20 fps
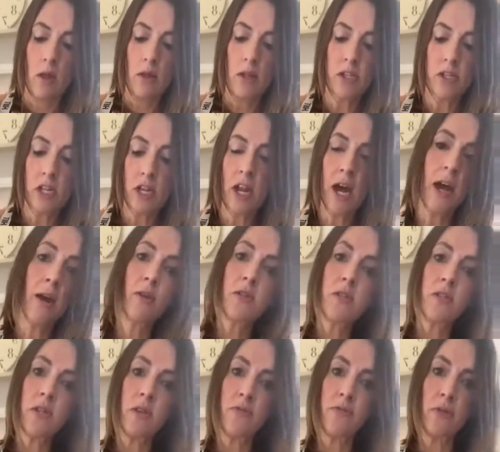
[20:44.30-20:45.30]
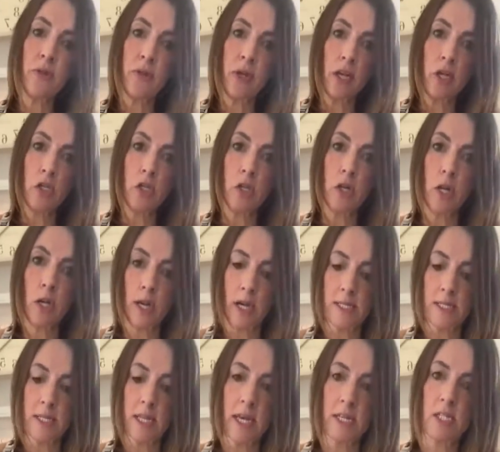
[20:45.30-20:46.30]
There's loads of different things you can
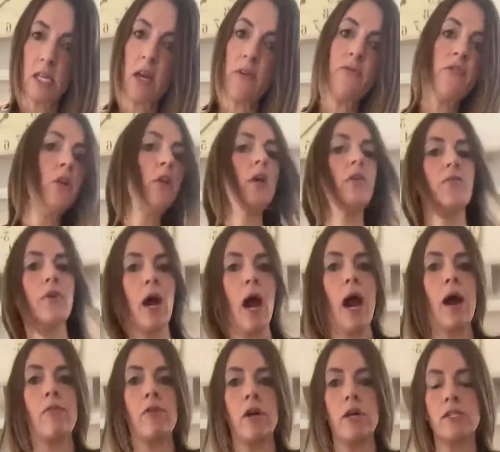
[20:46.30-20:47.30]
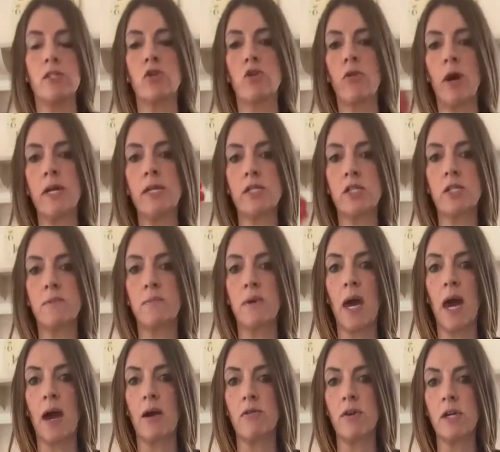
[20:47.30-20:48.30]
add to this. If you love carrots, grate some
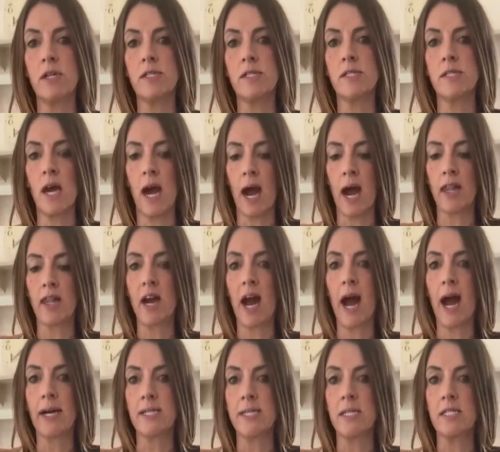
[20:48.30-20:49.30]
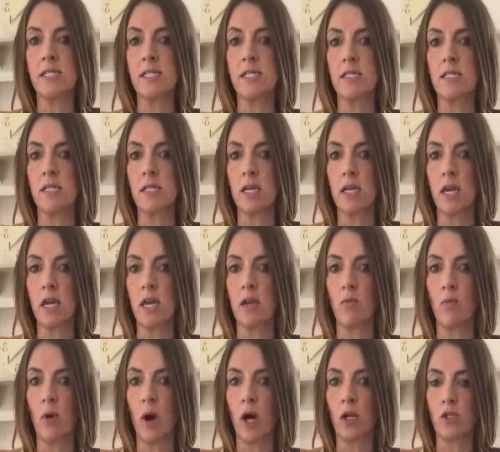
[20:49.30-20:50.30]
carrots, either add it to the
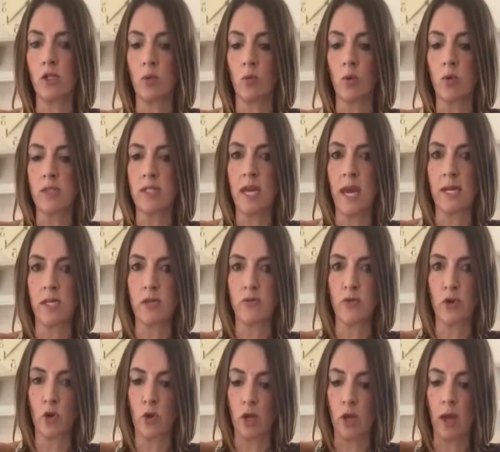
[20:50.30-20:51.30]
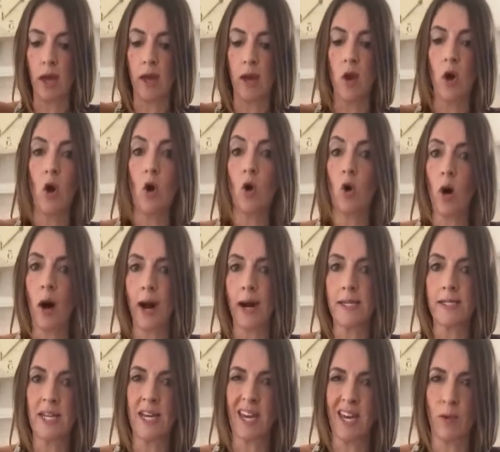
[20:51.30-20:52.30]
quinoa towards the end of cooking, or
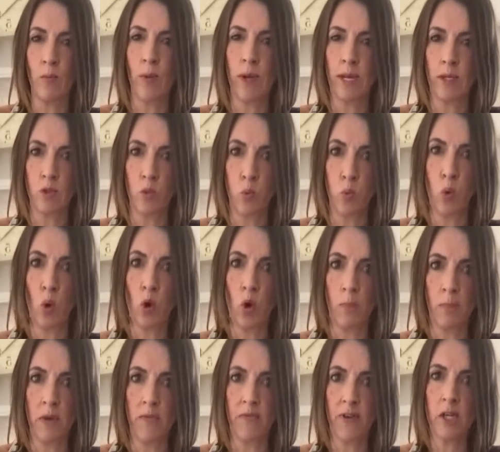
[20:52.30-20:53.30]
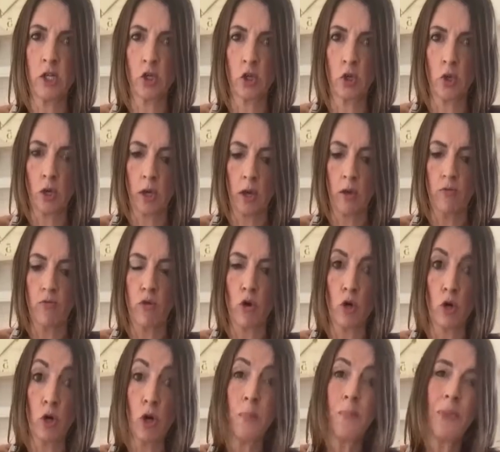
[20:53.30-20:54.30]
add it in when it's warm, you finish cooking
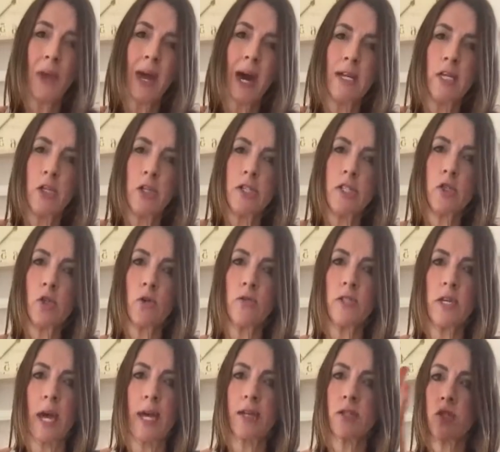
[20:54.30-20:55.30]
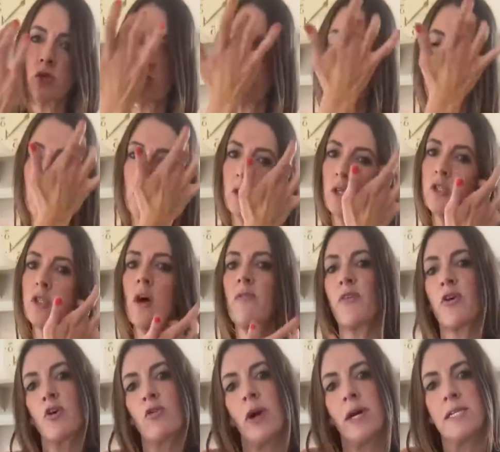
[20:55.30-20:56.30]
raw, and it just sort of takes the rawness
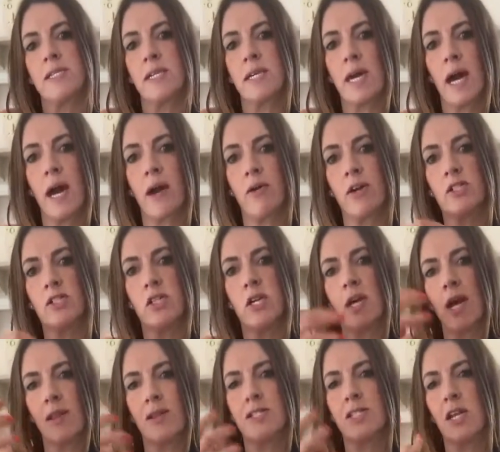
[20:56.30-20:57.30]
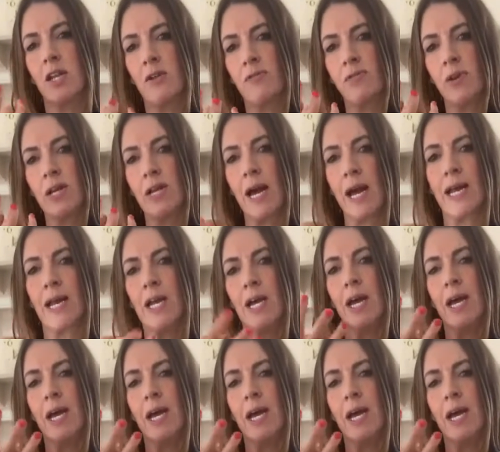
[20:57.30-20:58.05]
off a grated carrot, so you get this lovely like